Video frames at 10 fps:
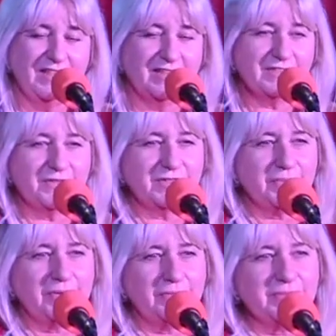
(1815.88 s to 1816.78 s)
This first
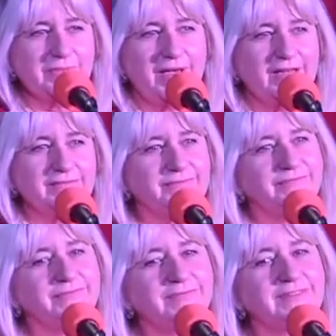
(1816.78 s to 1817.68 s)
poem is
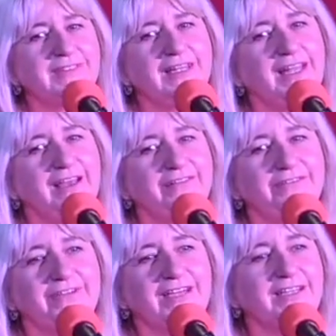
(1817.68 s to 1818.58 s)
about
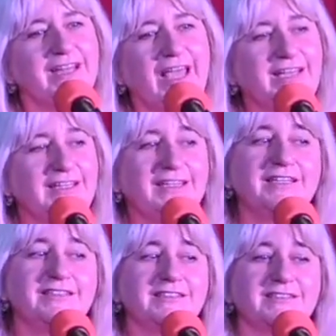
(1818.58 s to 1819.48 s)
love and
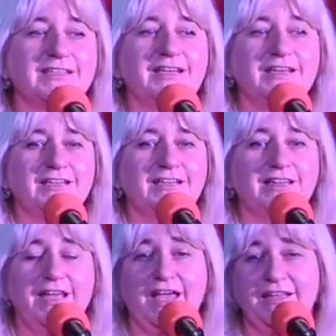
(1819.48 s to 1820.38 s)
aliens.
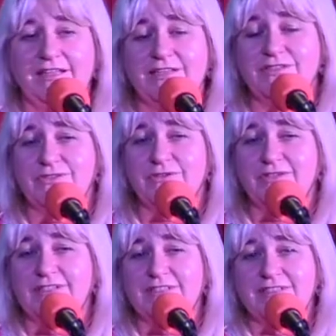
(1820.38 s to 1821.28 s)
The alien
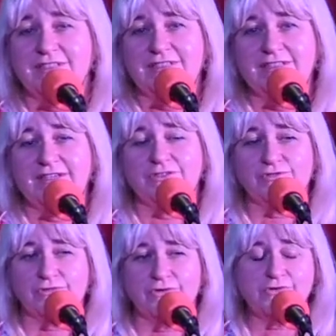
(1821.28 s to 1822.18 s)
stories are
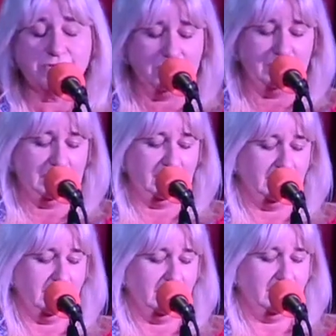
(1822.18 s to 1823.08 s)
true,
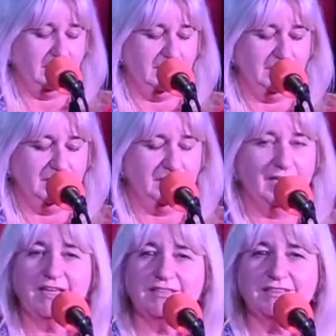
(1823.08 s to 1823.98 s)

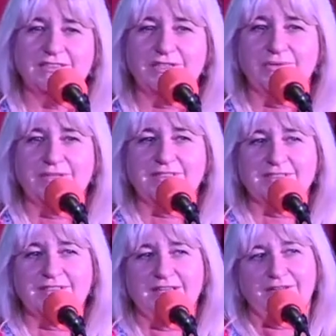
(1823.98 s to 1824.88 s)
and so
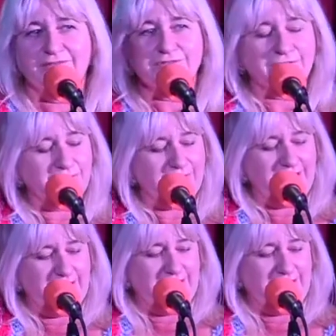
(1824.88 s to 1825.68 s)
is the love story.